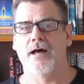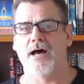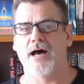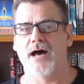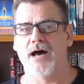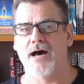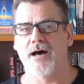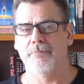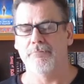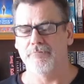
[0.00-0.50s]

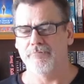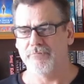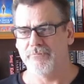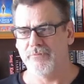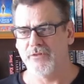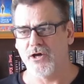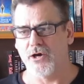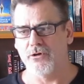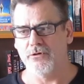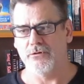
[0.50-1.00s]

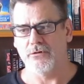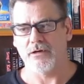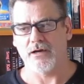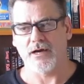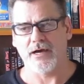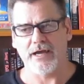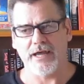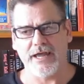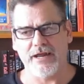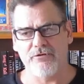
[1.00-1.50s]
I
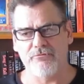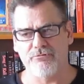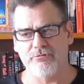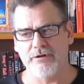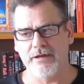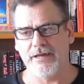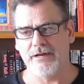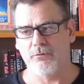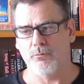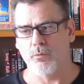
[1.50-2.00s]
had
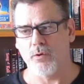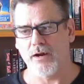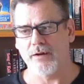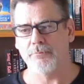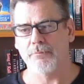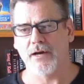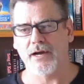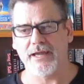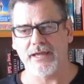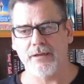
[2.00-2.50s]
read one
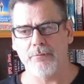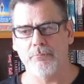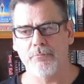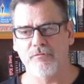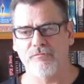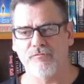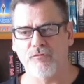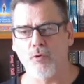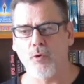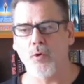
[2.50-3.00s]
by him
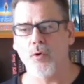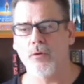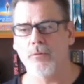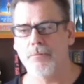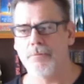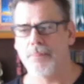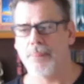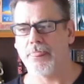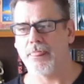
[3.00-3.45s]
before,